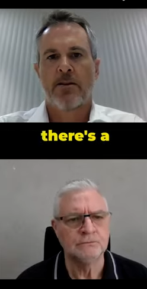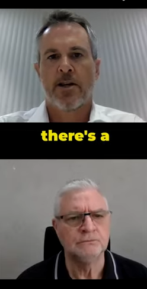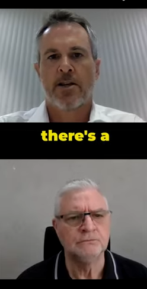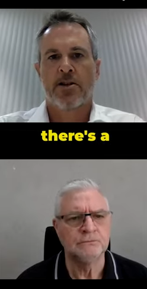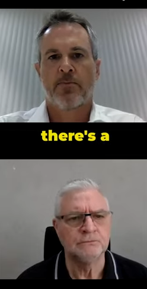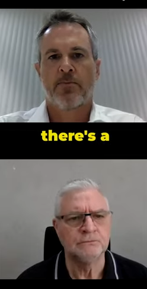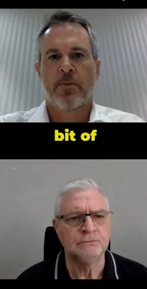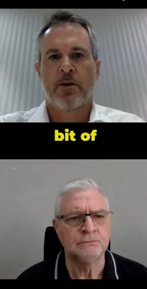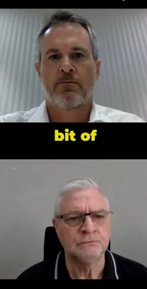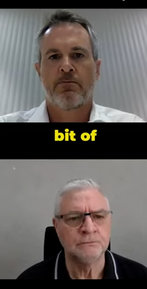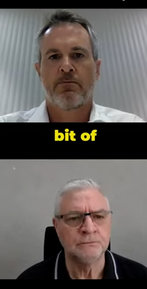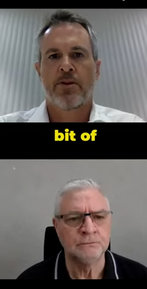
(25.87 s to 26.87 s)
Speaker 1: there's a, a,
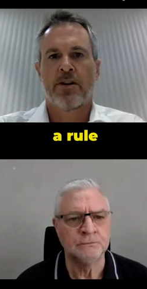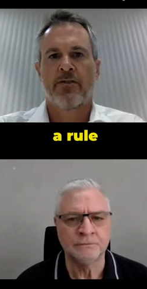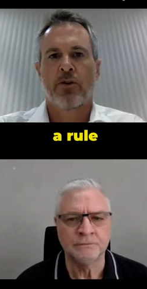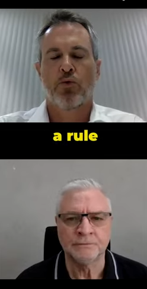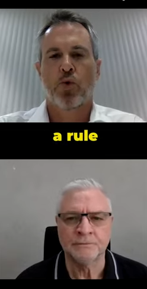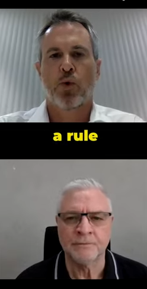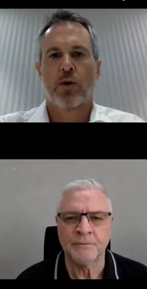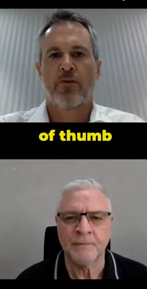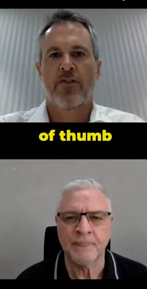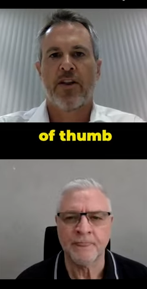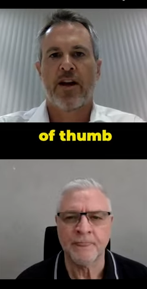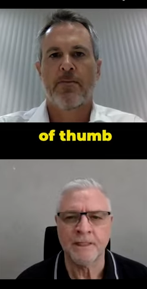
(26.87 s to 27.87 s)
bit of a rule of
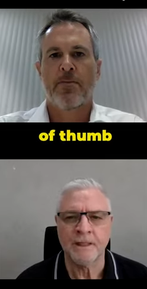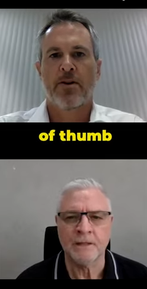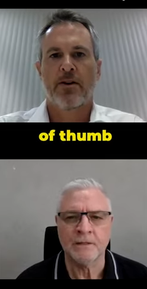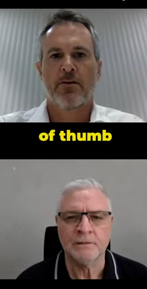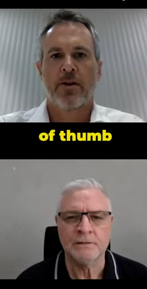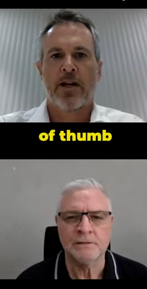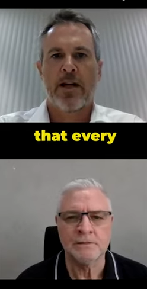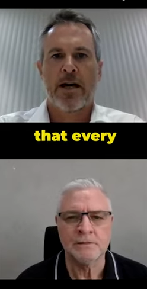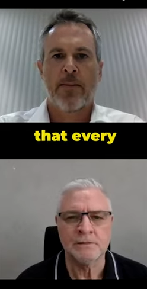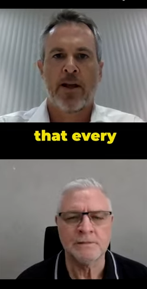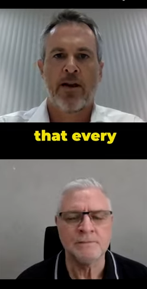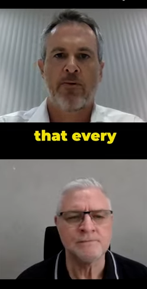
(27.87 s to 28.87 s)
thumb that
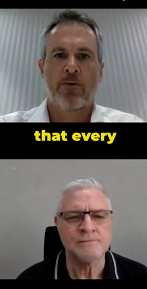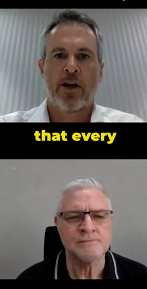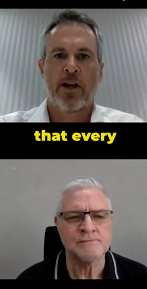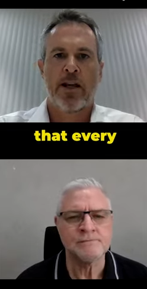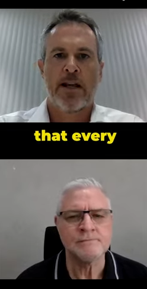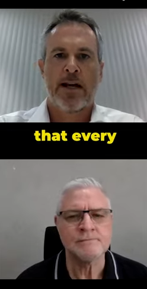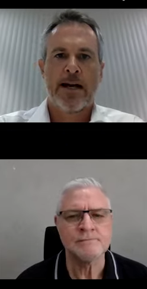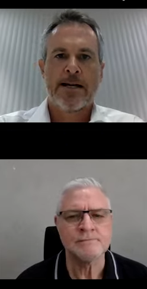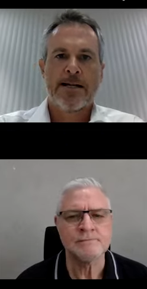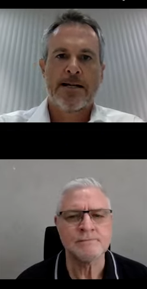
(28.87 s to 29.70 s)
um, every uh,